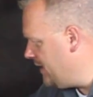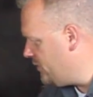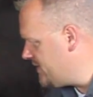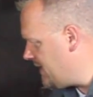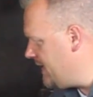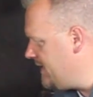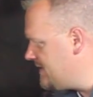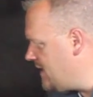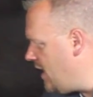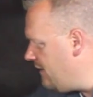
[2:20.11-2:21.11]
We'll slide
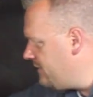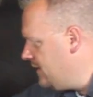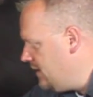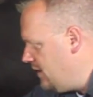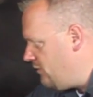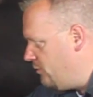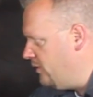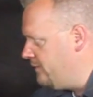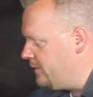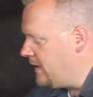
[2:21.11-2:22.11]
this off,
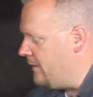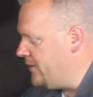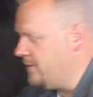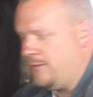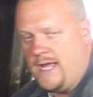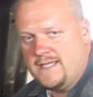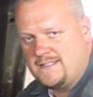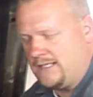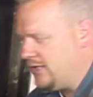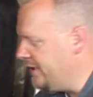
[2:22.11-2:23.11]
remove a couple of the
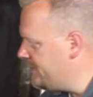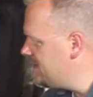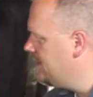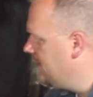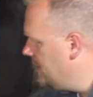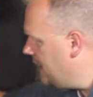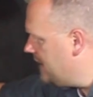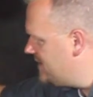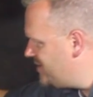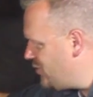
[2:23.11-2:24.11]
plastic clips,
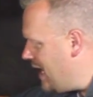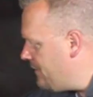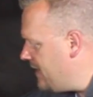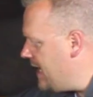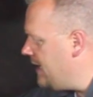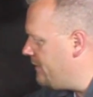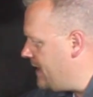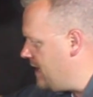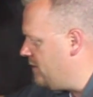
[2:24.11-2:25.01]
and strap that up out of the